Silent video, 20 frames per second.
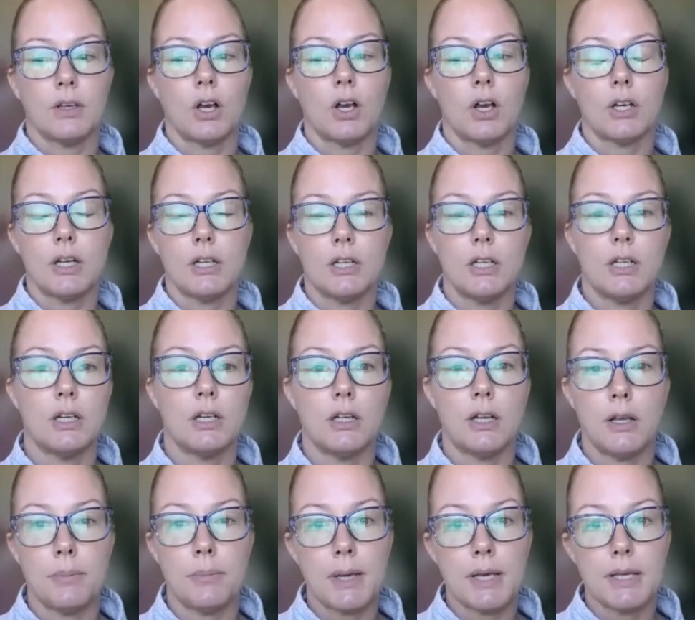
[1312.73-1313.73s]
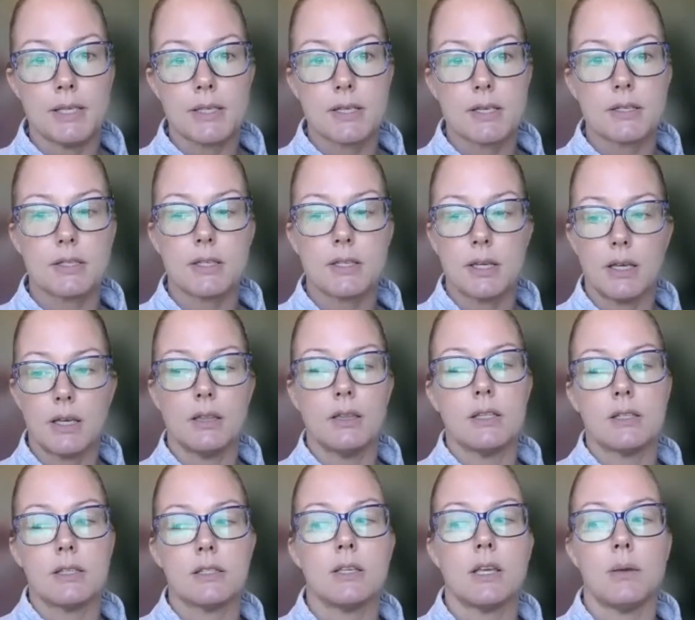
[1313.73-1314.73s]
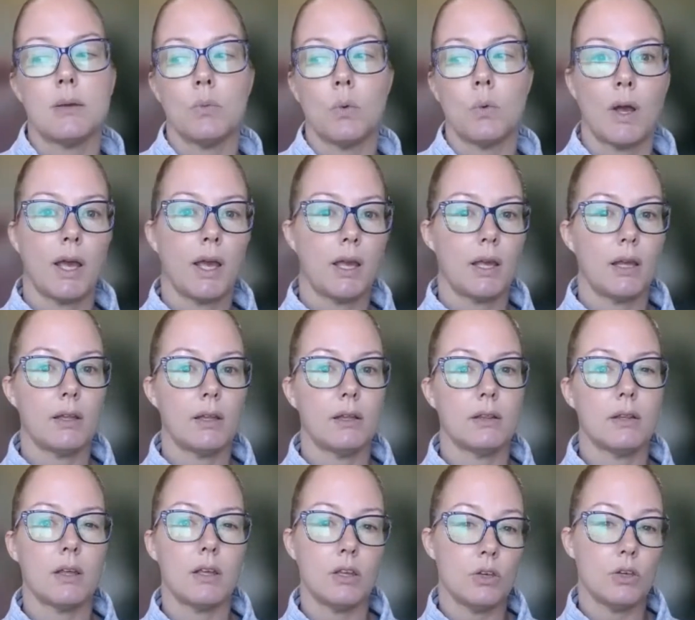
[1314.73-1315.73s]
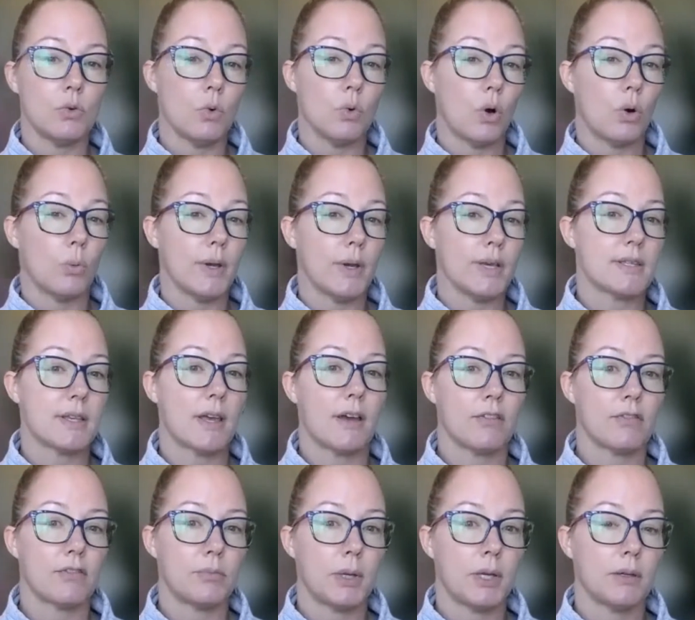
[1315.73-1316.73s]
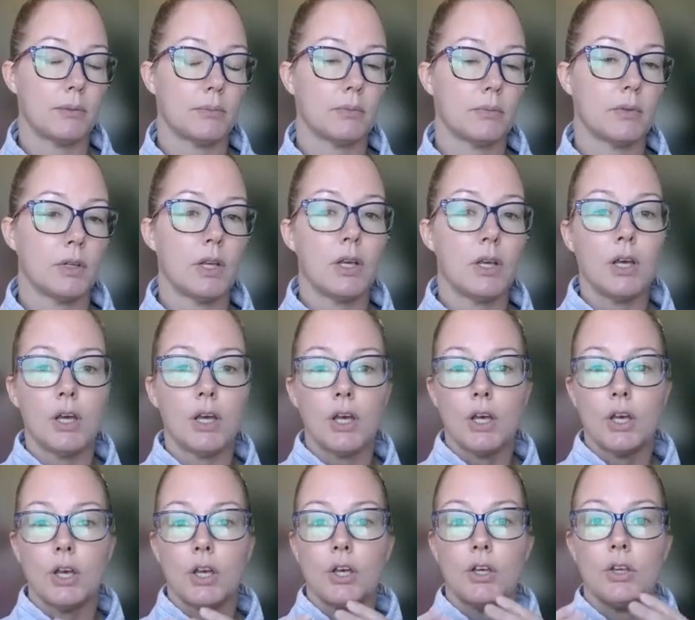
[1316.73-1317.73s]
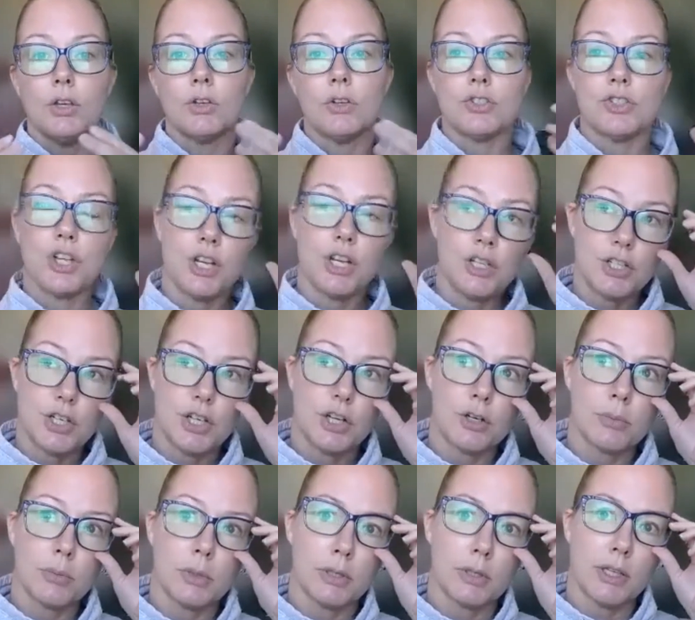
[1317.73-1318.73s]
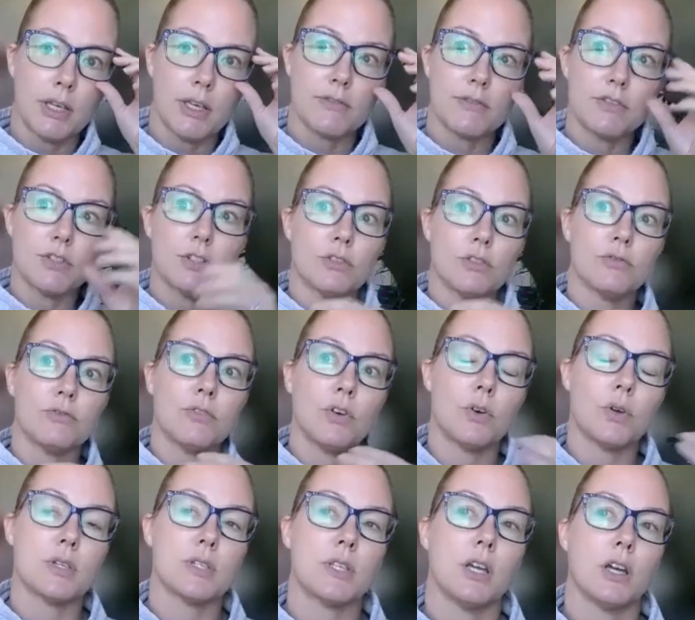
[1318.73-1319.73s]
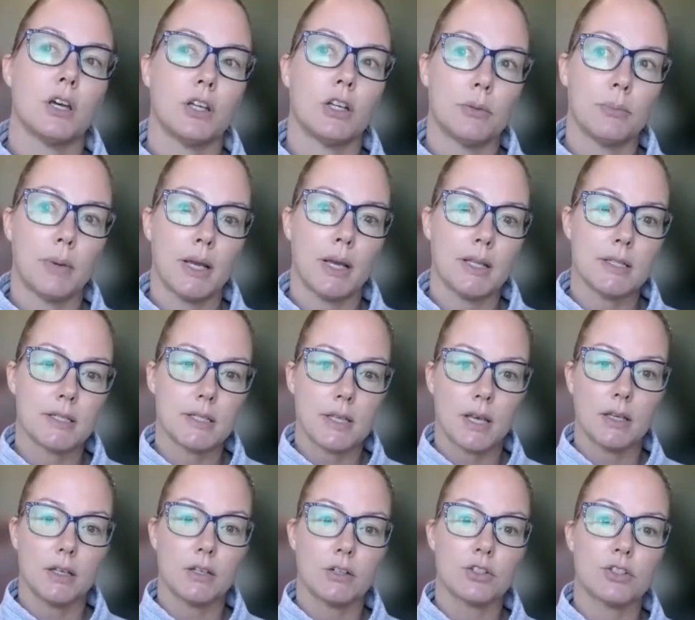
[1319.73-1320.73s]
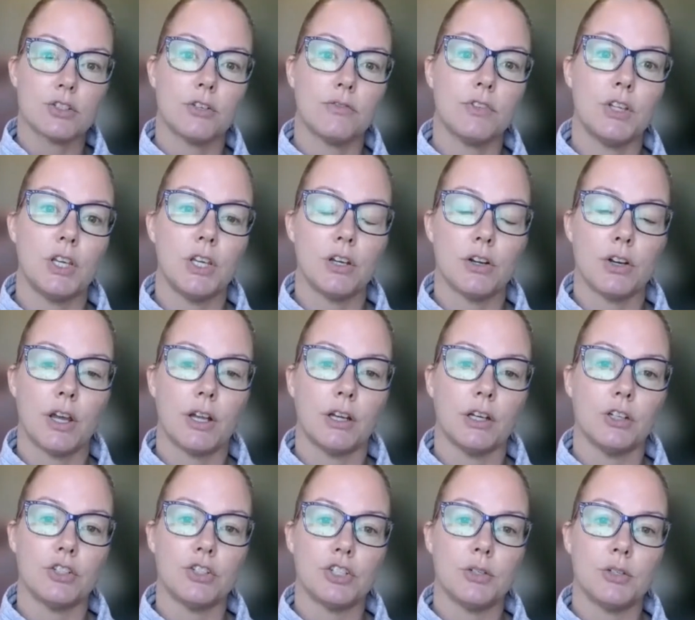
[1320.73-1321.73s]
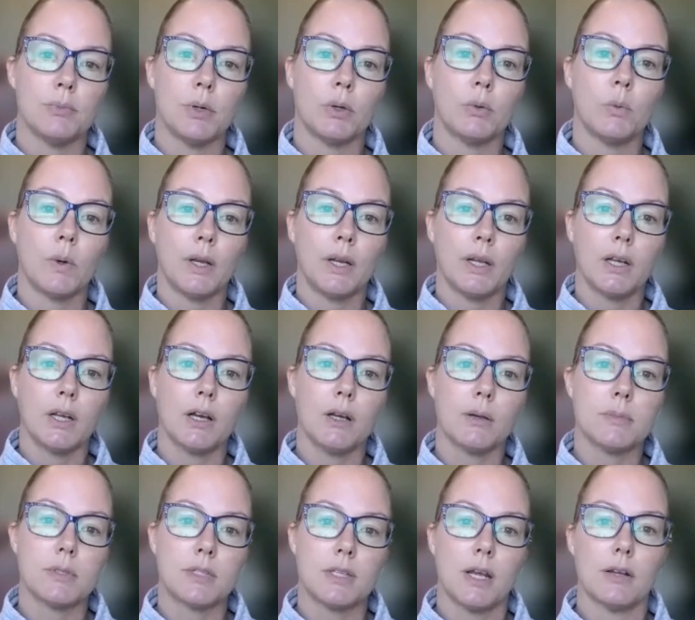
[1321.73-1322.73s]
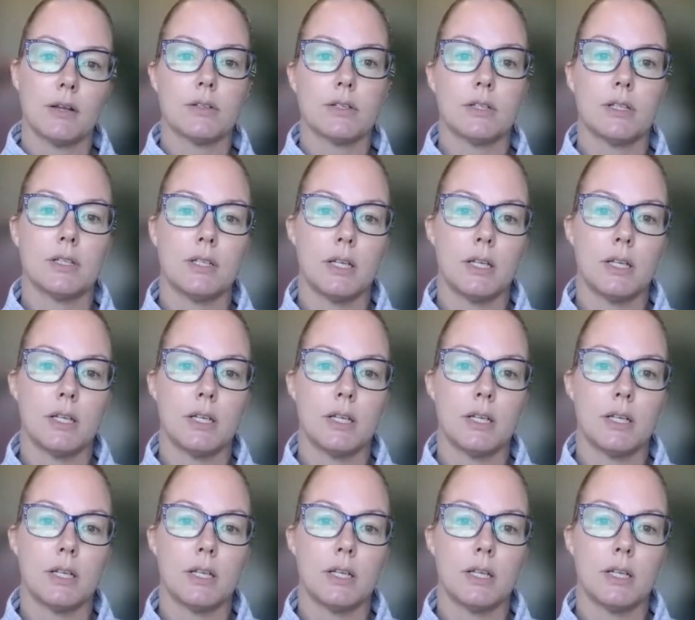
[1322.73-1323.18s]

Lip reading: on a day-to-day basis in the same way that you always have been. You're changing your beliefs, you're focusing on your mindset, you're shifting your energy, but when it comes down to the